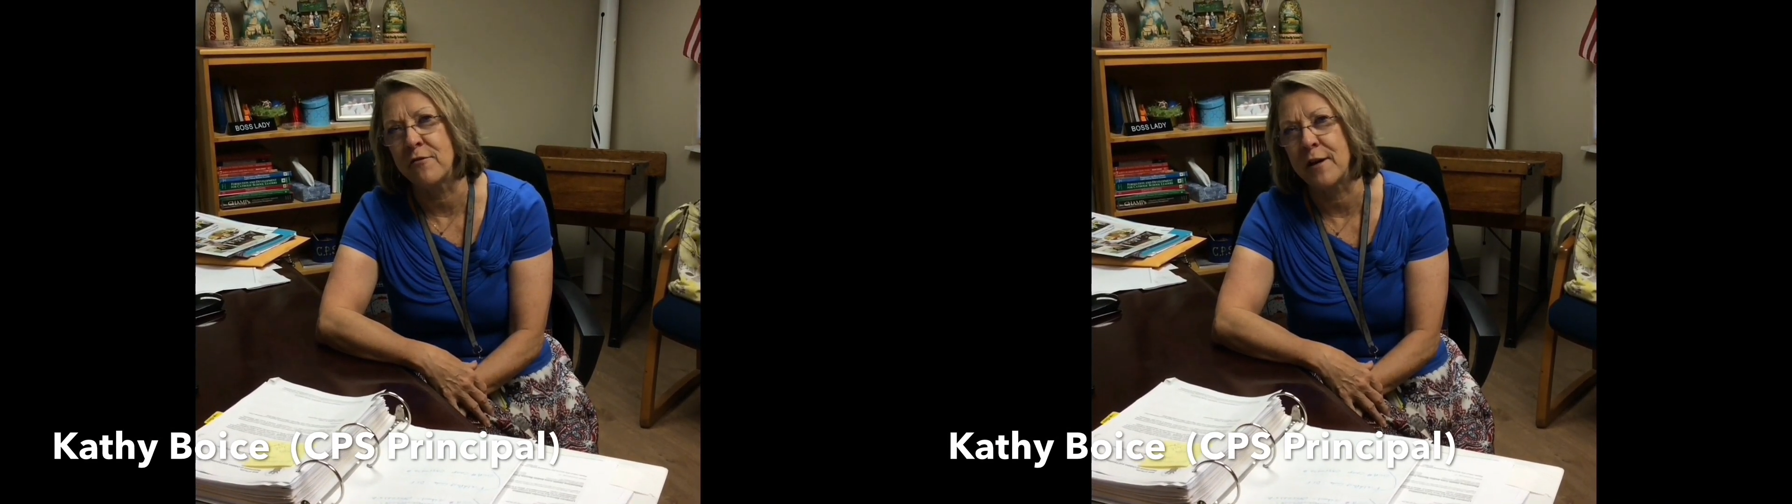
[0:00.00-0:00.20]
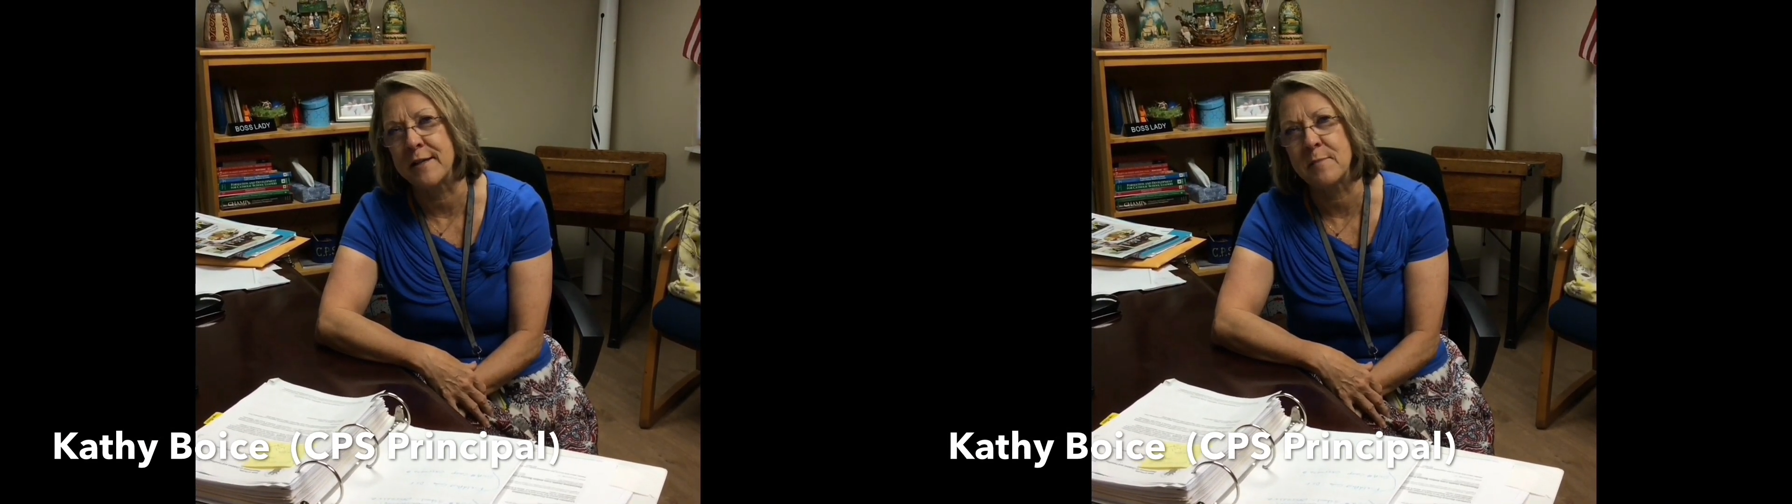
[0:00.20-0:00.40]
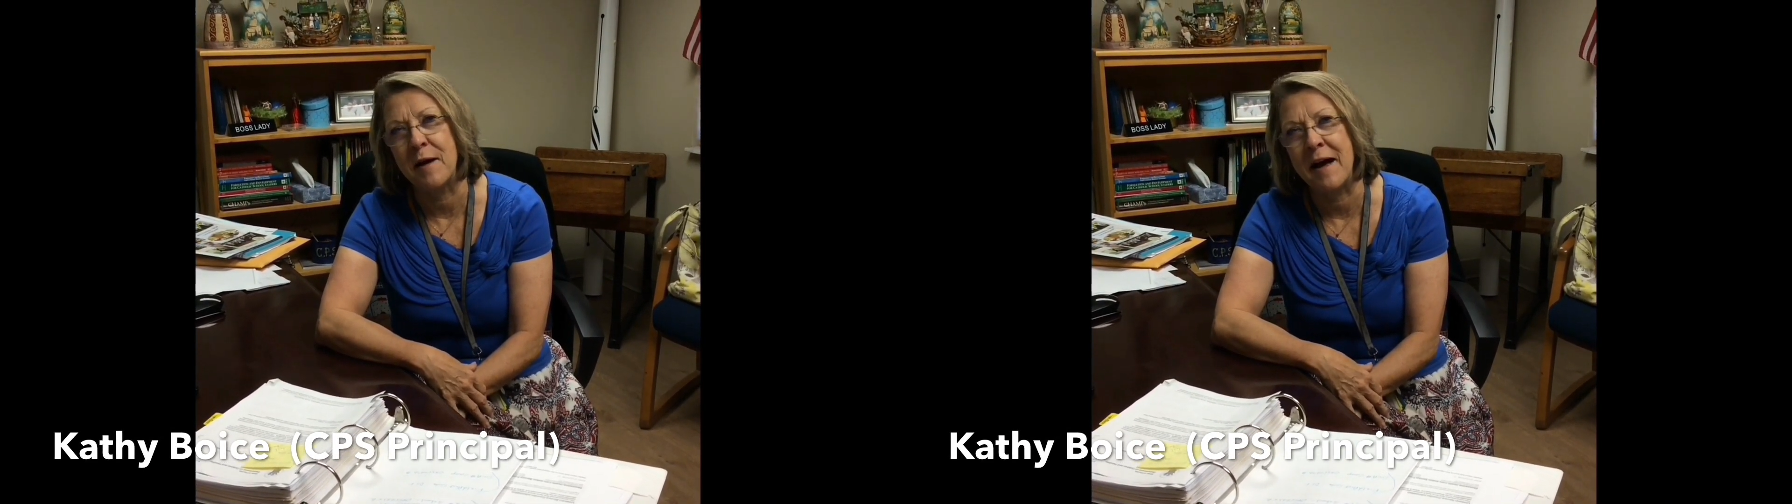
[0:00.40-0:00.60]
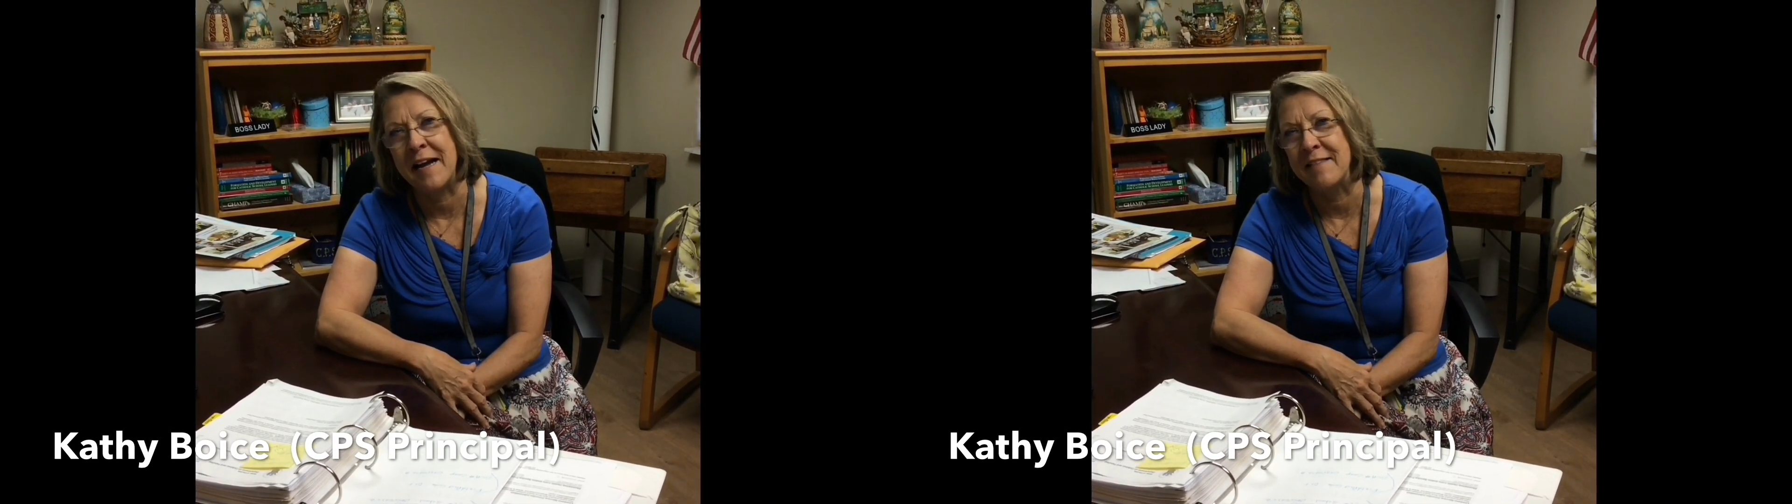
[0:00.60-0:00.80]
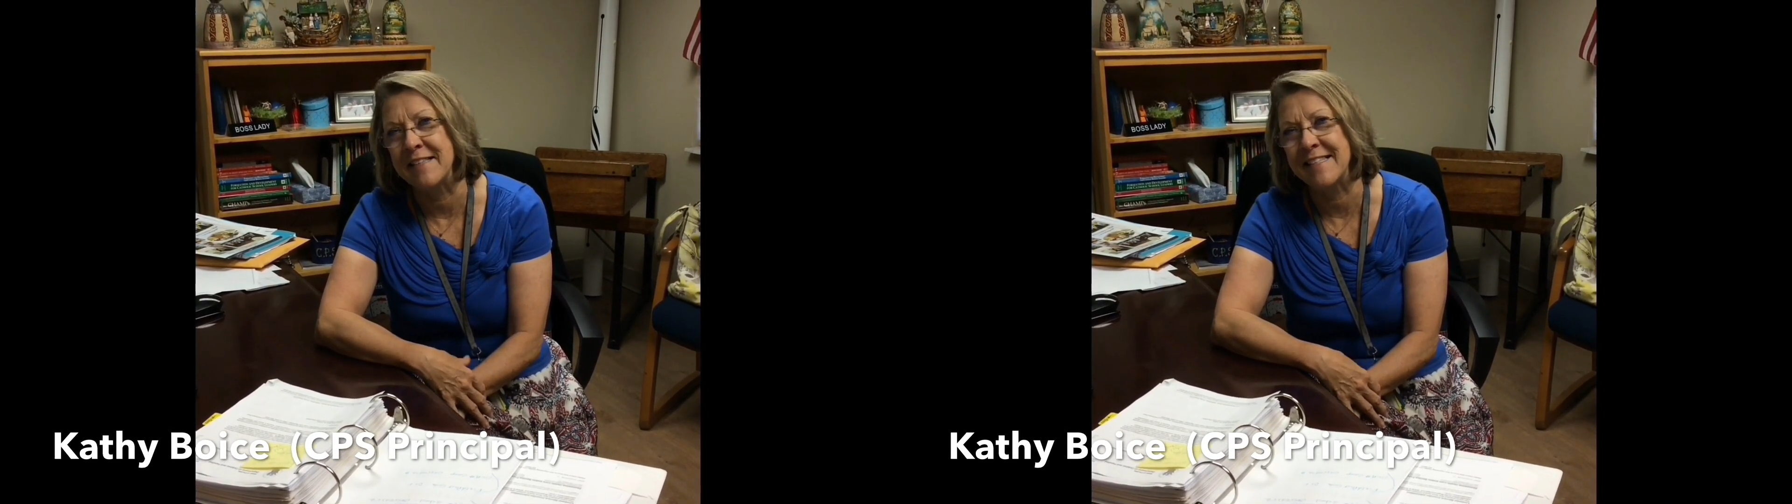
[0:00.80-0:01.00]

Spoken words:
for us behind the